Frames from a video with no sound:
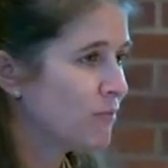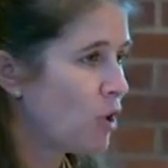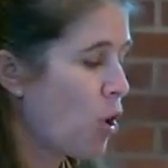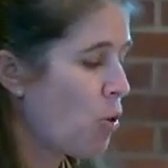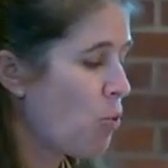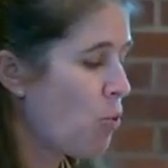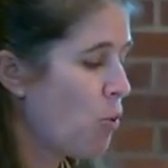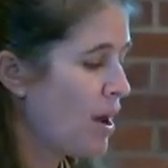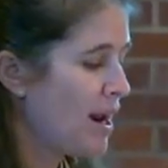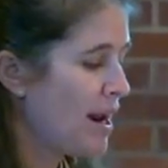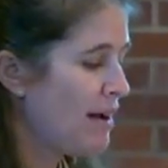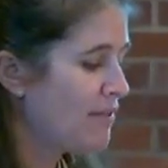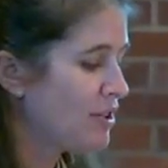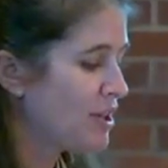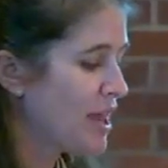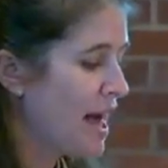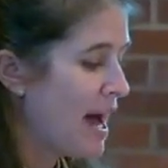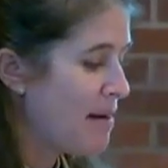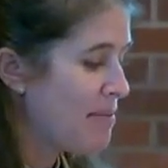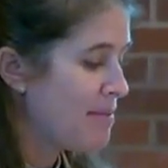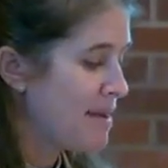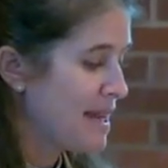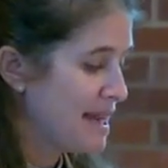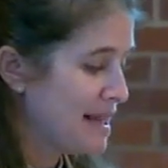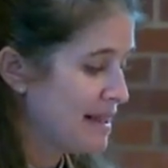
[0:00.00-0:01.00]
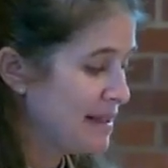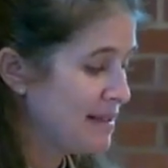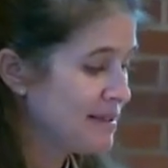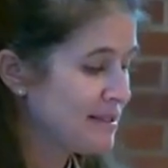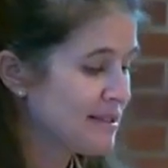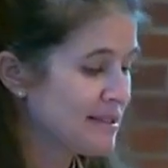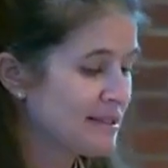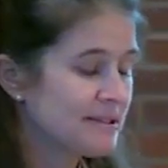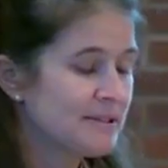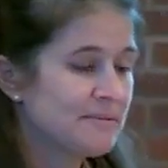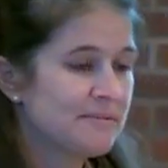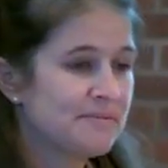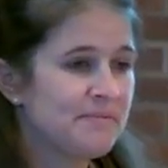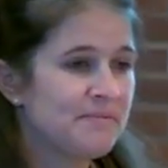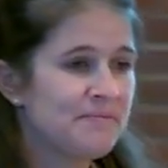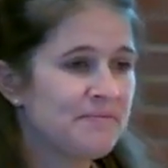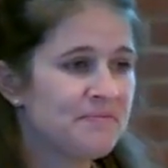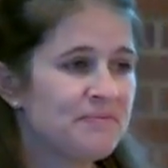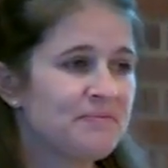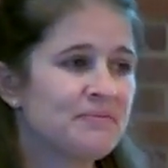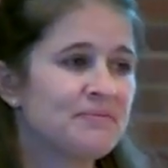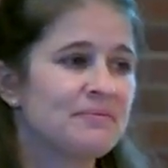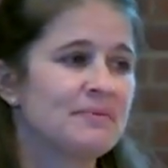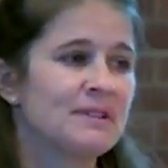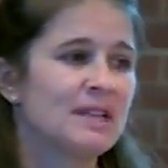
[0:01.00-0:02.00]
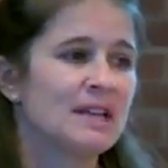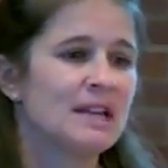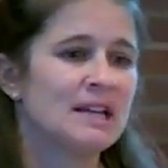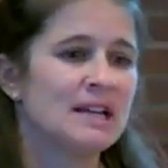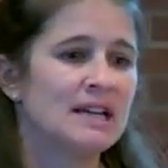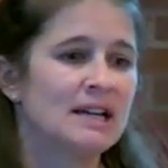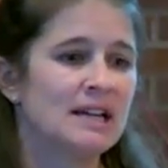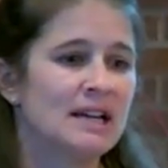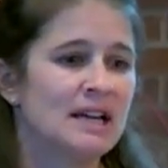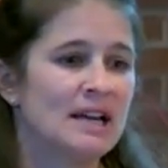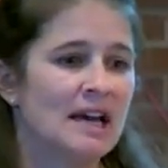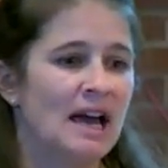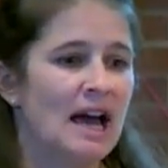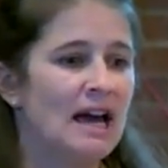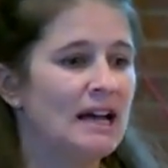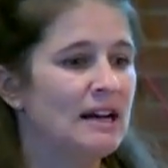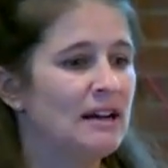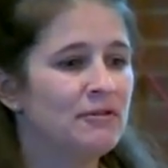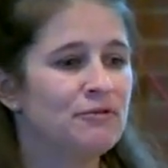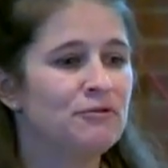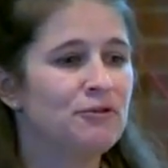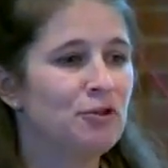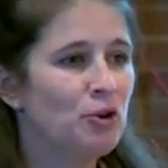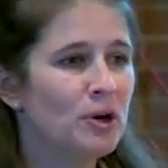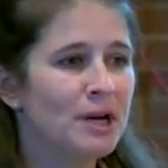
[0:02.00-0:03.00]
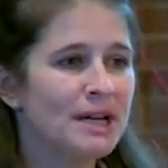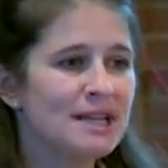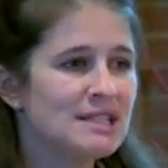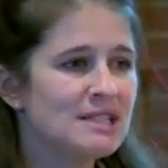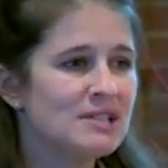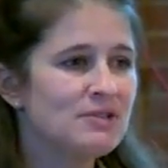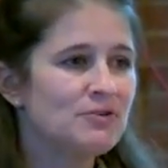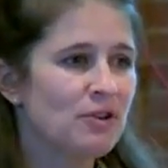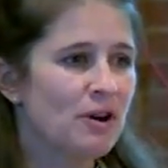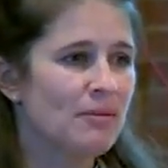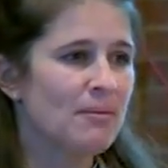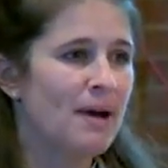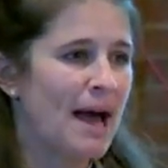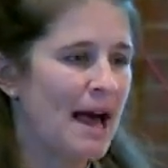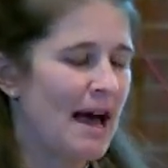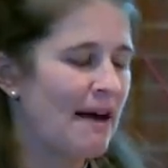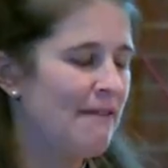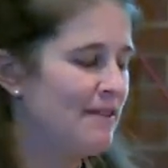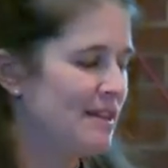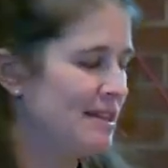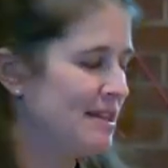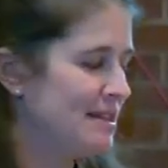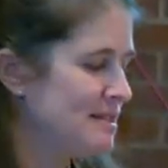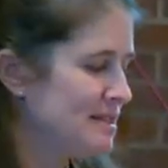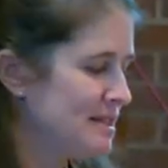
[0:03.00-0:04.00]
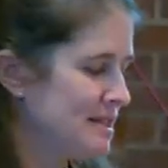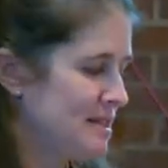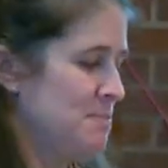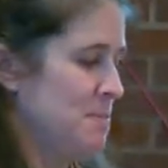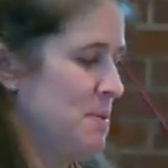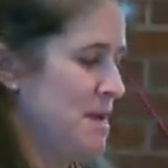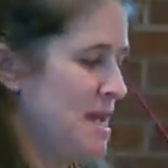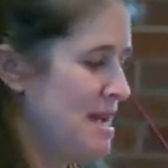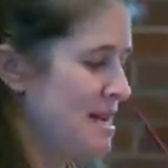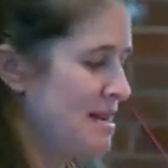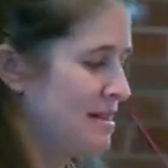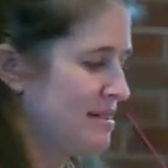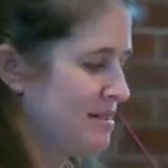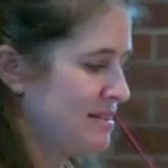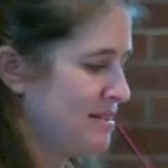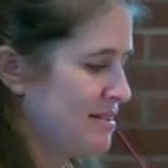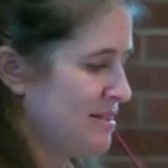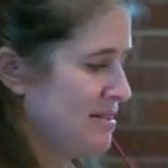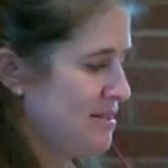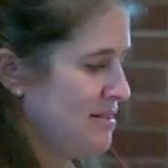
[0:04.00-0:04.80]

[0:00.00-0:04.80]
whatever that means, and a voice from heaven speaks.